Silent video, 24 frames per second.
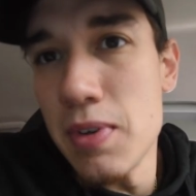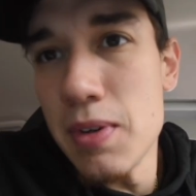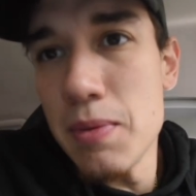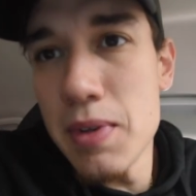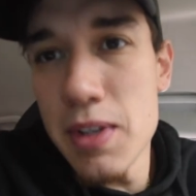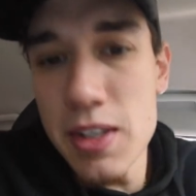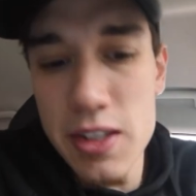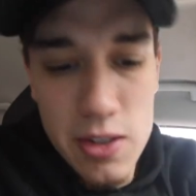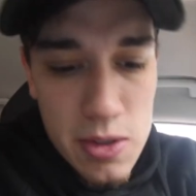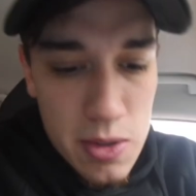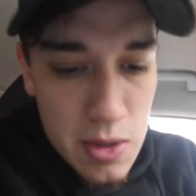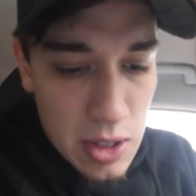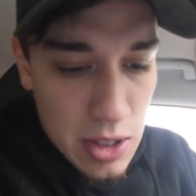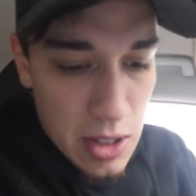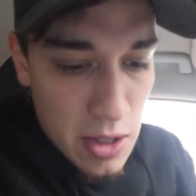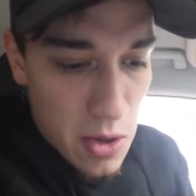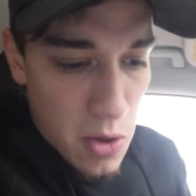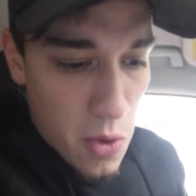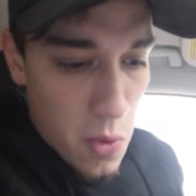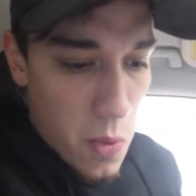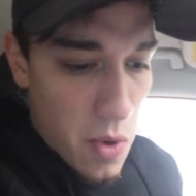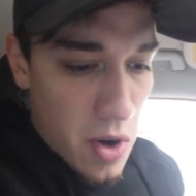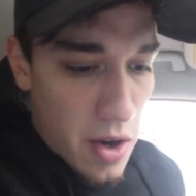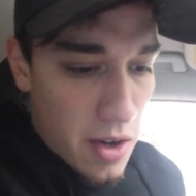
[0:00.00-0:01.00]
I'm gonna do a
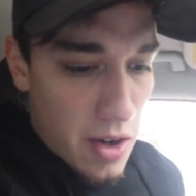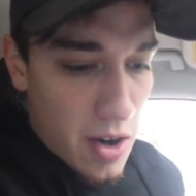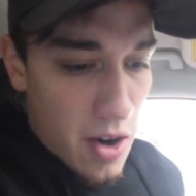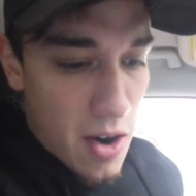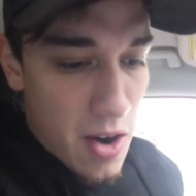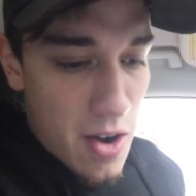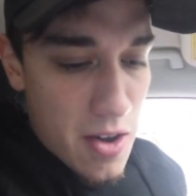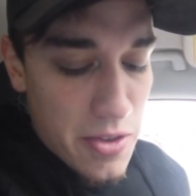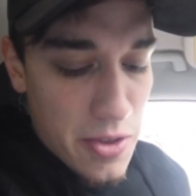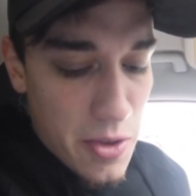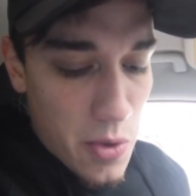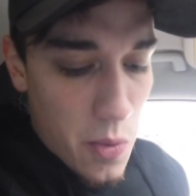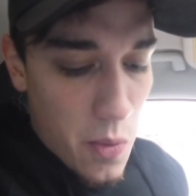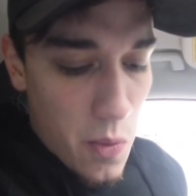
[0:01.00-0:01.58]
little work on the...